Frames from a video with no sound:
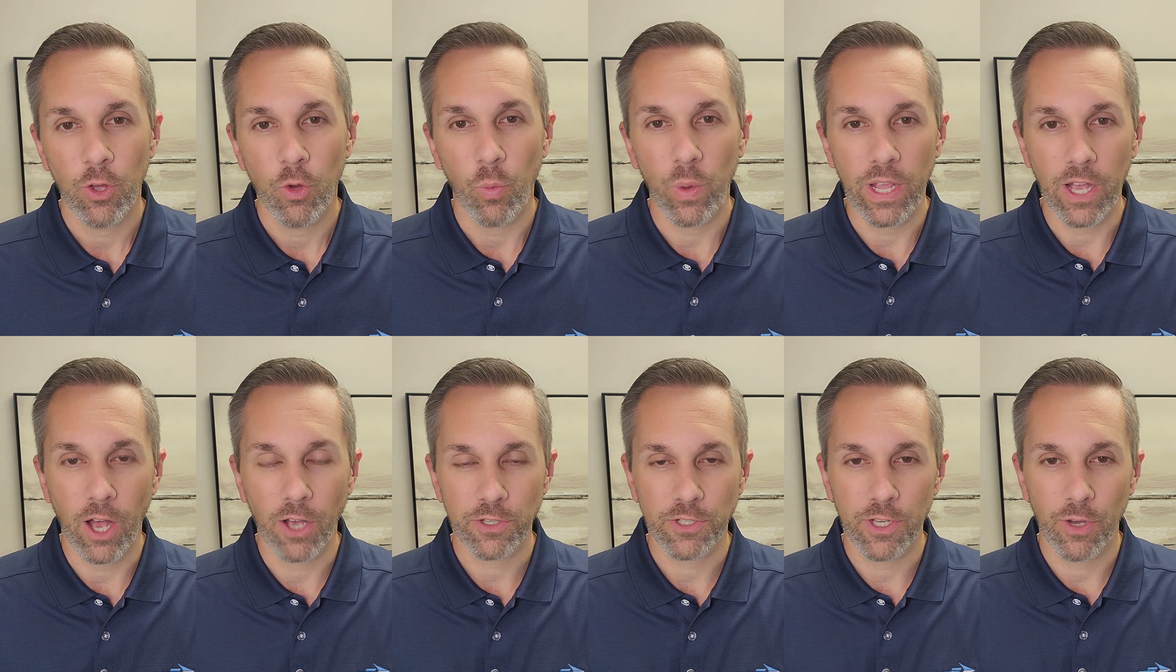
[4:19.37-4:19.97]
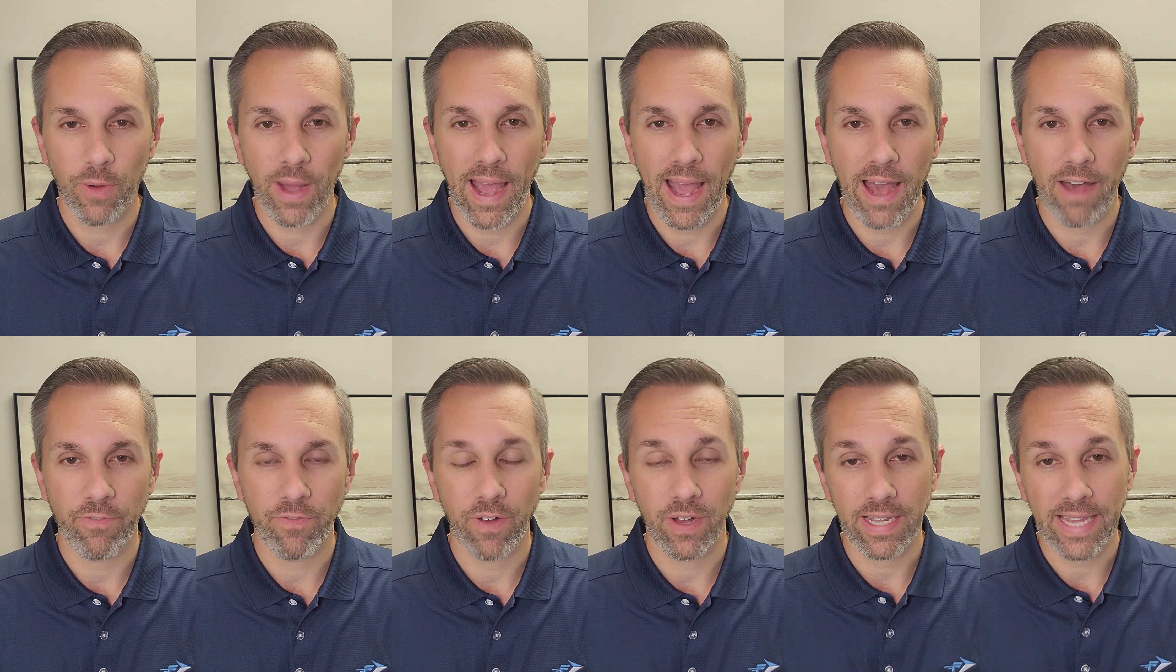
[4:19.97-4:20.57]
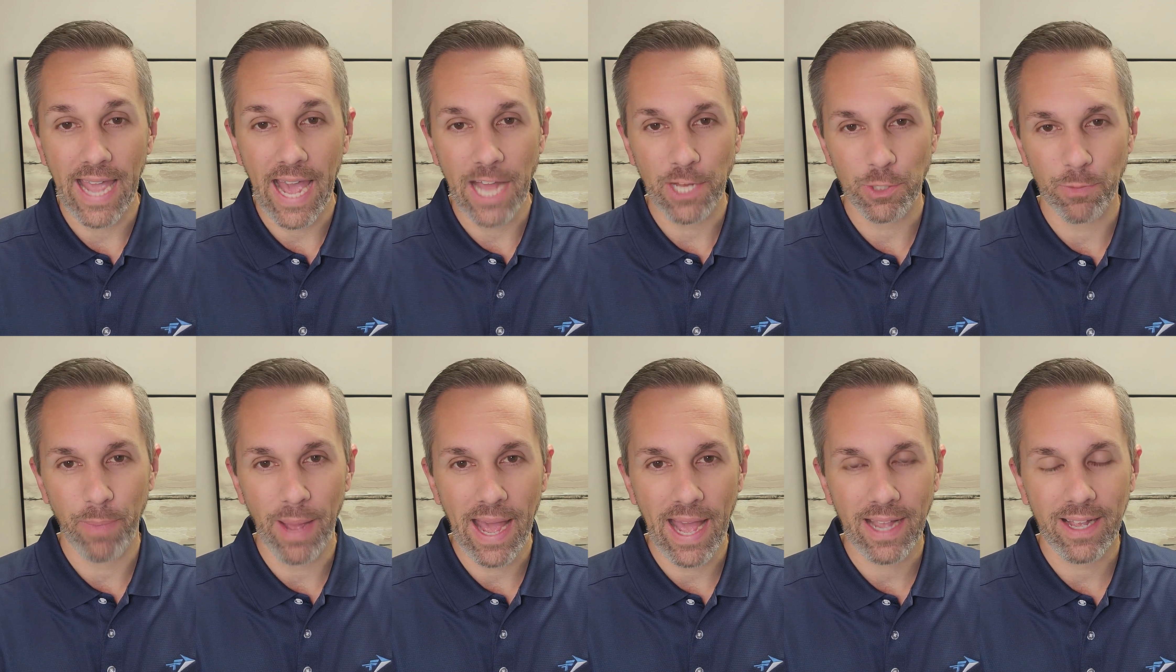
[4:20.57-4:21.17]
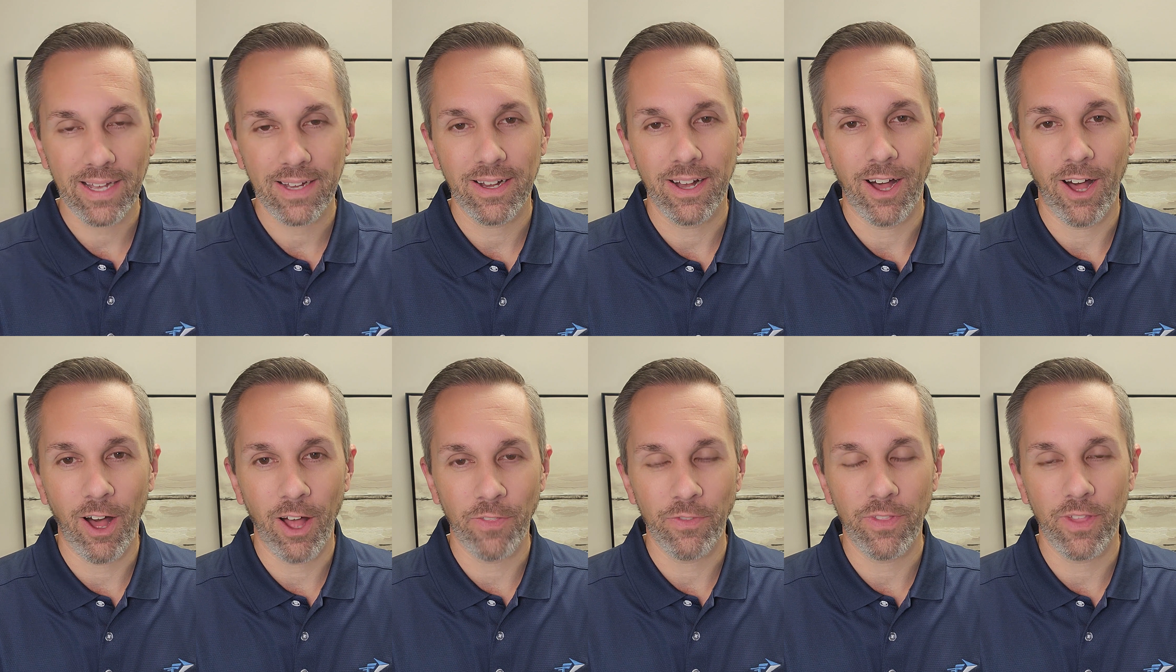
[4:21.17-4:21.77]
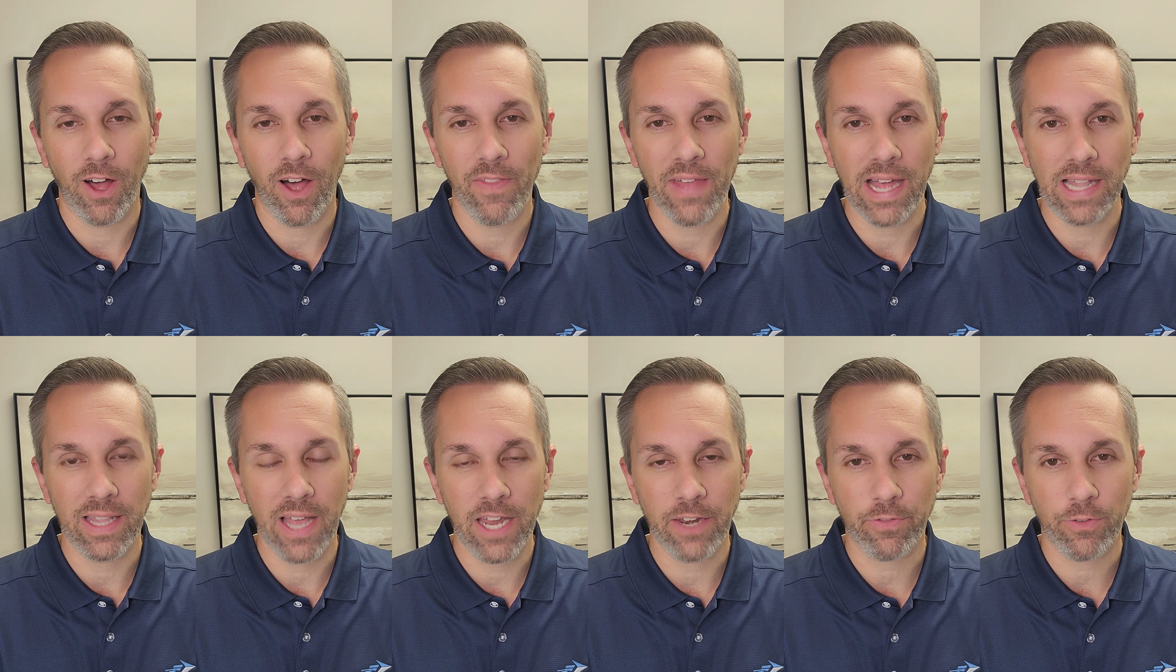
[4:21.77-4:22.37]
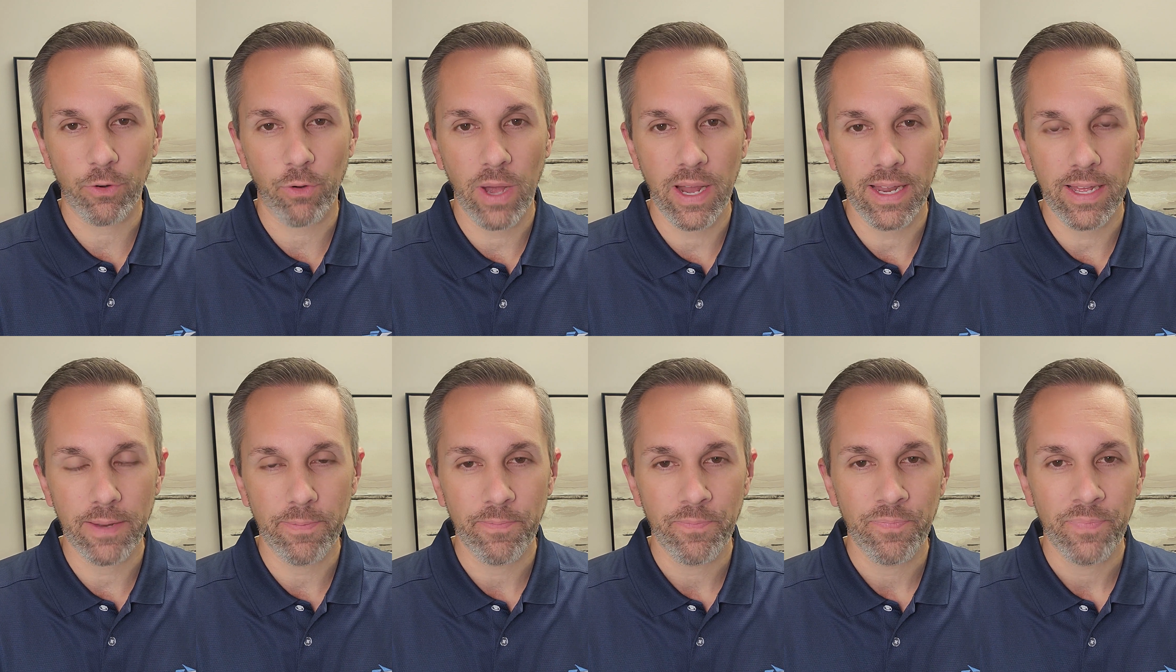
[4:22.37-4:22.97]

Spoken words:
We also have cash back on that line of credit,